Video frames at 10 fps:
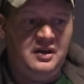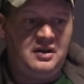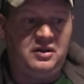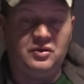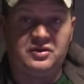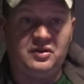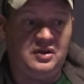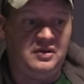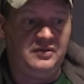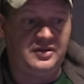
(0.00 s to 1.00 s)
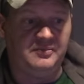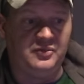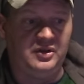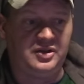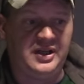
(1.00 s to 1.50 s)
close to a, uh, some
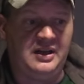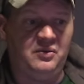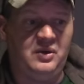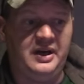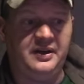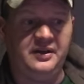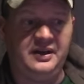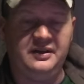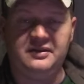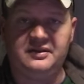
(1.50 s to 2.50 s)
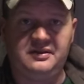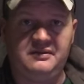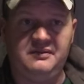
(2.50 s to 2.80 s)
real shallow water is,